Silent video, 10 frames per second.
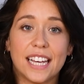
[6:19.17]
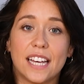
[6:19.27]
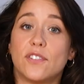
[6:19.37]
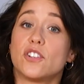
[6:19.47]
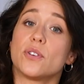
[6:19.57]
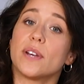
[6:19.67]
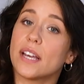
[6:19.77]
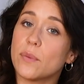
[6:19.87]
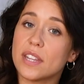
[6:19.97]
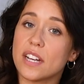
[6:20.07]
If you're doing
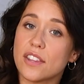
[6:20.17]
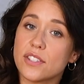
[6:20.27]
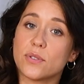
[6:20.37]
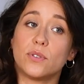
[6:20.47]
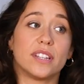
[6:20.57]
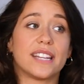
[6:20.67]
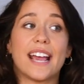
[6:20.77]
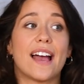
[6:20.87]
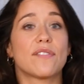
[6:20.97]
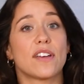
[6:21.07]
it with another school and they
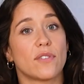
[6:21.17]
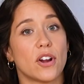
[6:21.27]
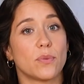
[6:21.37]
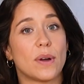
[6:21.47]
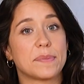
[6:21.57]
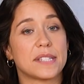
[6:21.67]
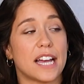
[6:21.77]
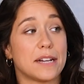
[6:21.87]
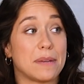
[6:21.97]
have their own website,